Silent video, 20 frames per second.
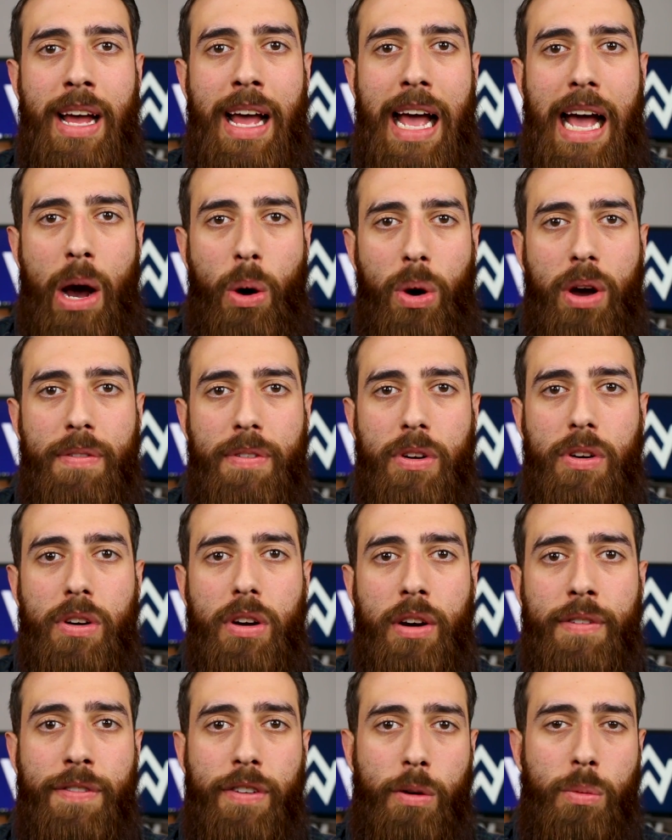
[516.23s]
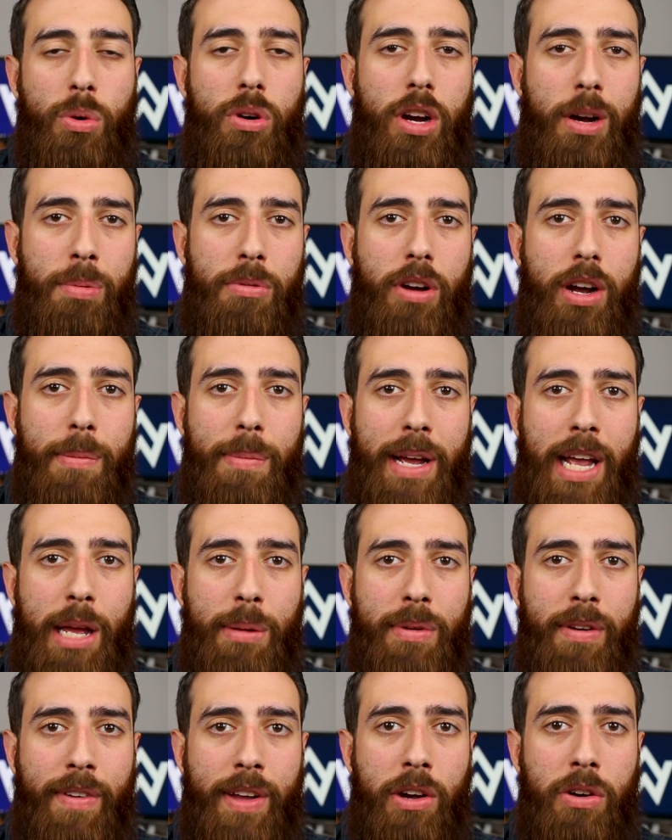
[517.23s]
However, a firmware upgrade
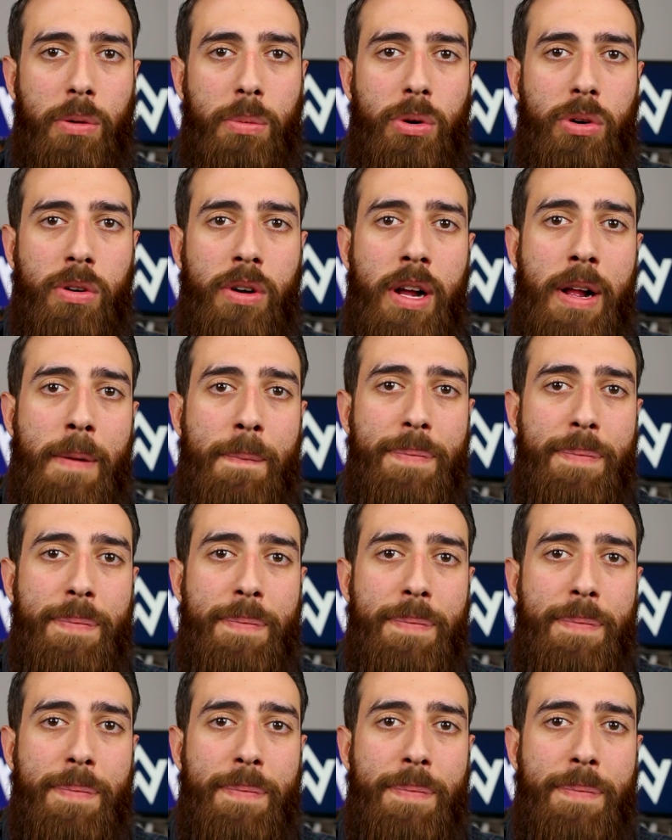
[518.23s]
became available.